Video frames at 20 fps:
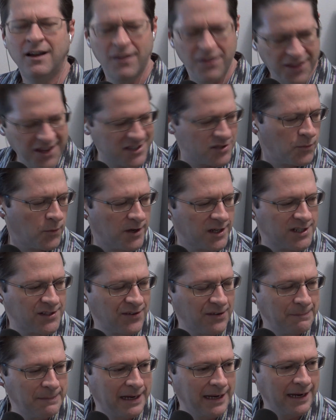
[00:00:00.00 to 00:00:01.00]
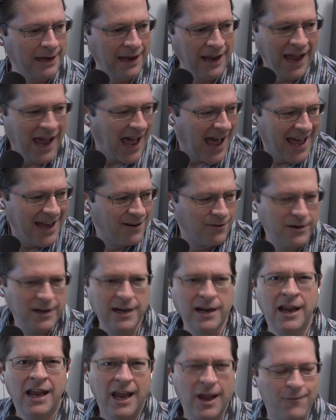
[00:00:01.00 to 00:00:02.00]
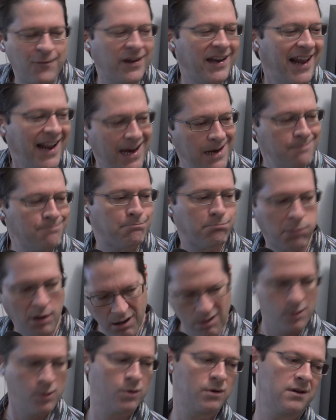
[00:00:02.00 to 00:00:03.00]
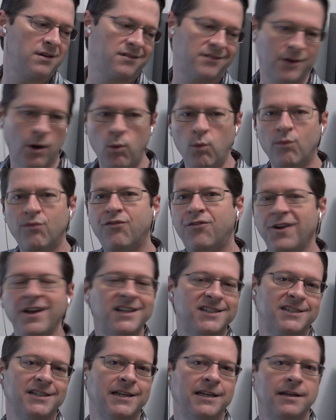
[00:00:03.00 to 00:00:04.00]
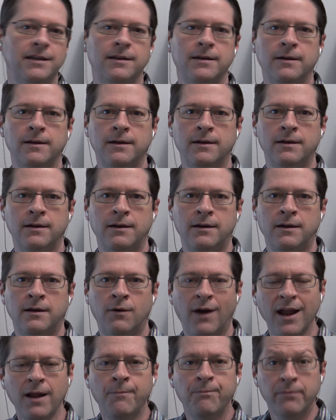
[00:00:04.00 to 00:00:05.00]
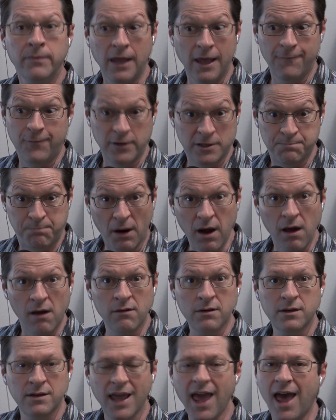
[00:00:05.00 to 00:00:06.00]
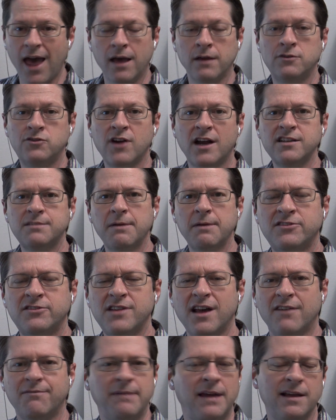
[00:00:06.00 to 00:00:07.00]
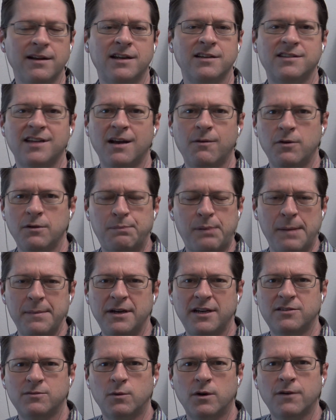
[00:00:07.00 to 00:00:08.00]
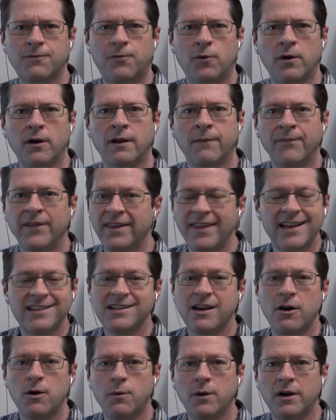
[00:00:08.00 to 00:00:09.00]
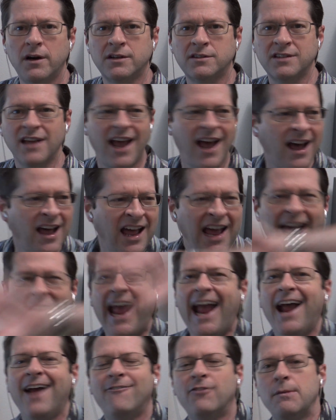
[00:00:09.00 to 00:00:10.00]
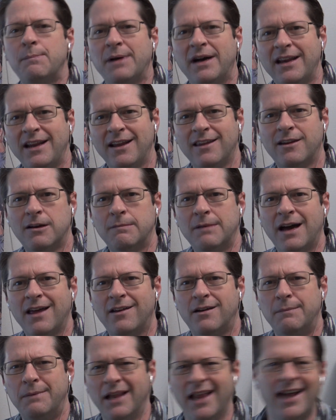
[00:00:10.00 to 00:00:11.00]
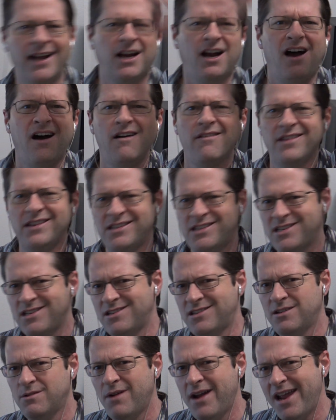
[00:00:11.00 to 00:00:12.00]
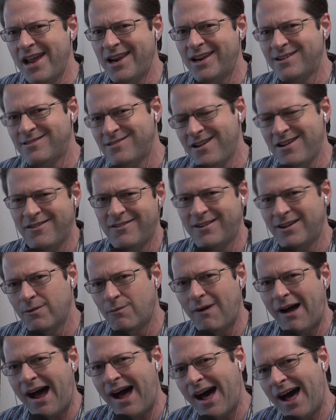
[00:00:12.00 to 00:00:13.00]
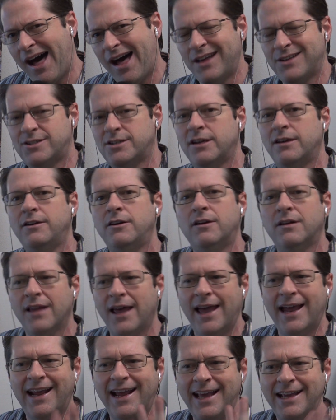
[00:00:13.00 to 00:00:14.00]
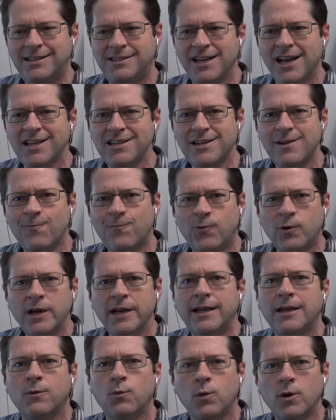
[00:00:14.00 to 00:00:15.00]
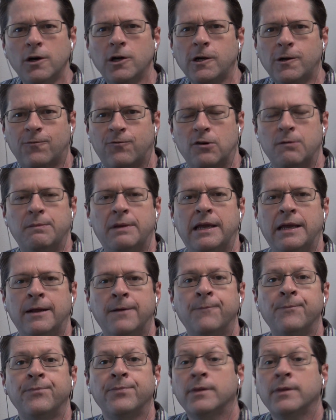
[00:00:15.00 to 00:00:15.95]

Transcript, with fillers: This works for me. I don't need, if it ain't broke, don't fix it right? If it's broke, yeah, try stuff, man, because that one probably doesn't work for you. And that's how it works. Yeah, everybody and their mother be like, oh, this is the way to do it. Watch. And you're like, it doesn't freaking work for me.